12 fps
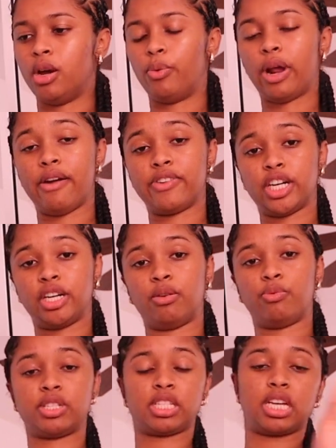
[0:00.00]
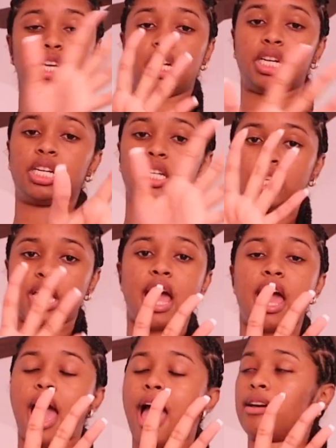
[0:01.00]
whatever. We're just gonna
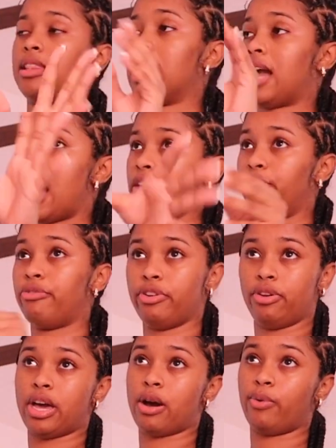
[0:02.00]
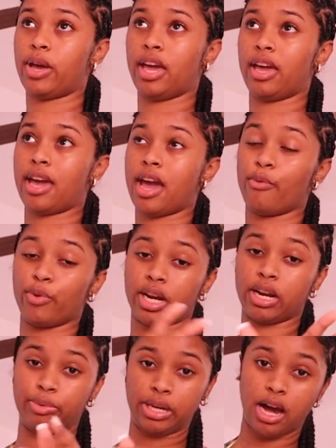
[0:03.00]
act like I don't feel that way. And we're
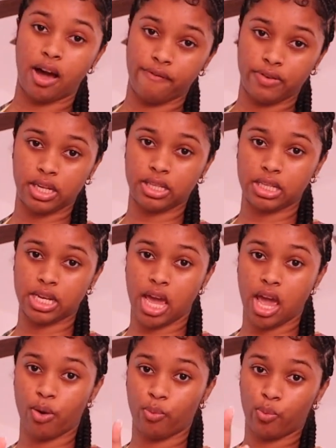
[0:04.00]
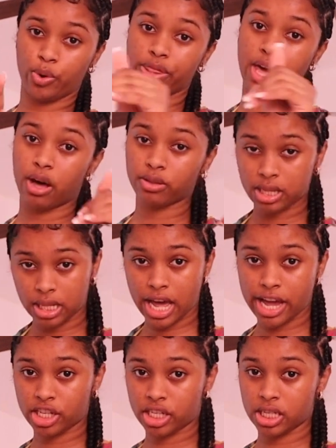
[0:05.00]
gonna be confident today without the
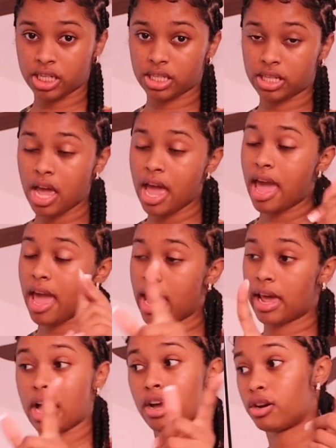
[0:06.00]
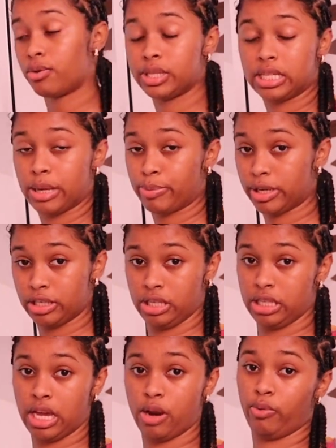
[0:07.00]
lashes. And I could always take pictures
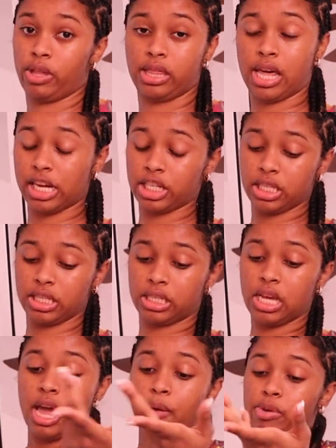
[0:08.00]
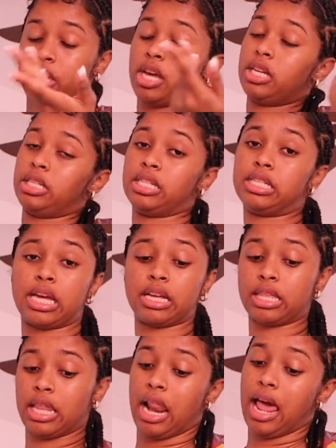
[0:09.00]
again with lashes because it's not
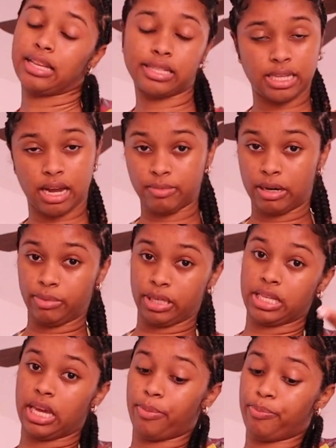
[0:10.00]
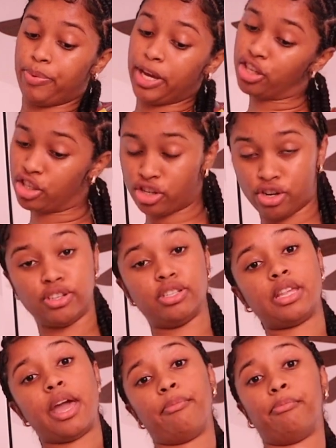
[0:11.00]
the last time that I'm gonna take pictures
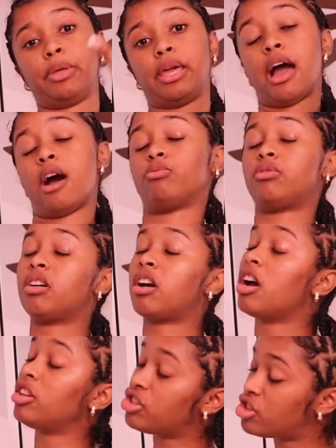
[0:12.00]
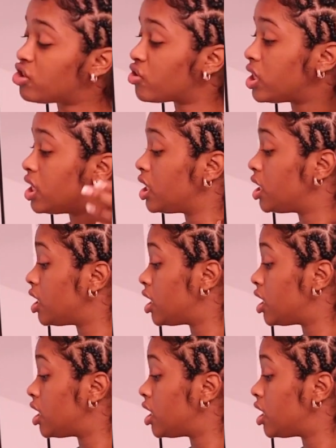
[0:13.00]
and be out the country.